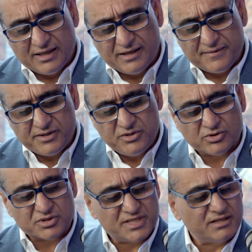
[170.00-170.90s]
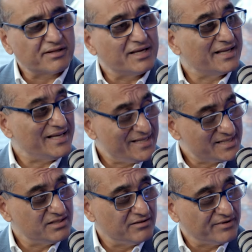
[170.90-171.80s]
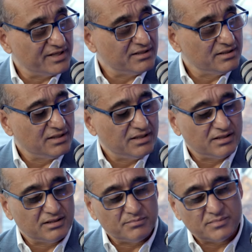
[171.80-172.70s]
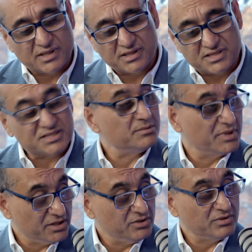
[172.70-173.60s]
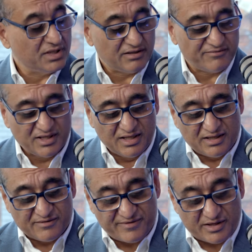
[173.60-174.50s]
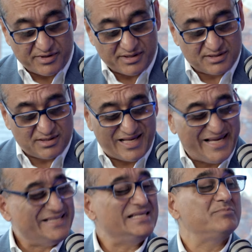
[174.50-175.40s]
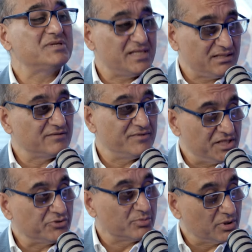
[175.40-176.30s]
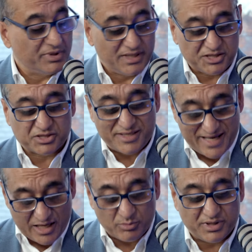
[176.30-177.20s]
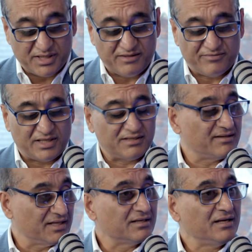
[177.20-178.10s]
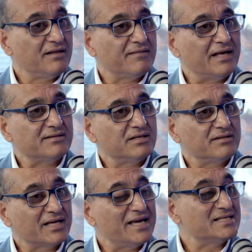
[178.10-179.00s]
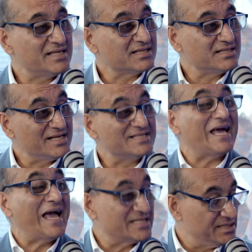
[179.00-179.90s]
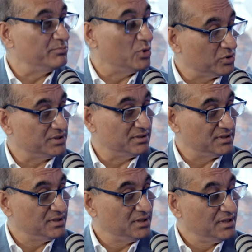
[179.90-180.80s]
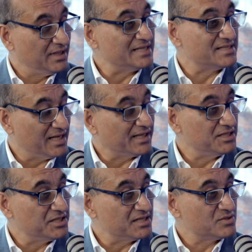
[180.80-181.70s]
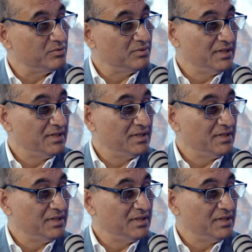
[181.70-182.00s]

the Newcross Healthcare Care Survey conducted by YouGov found that 80% of the general population now believe and think that the care sector is as important as the NHS.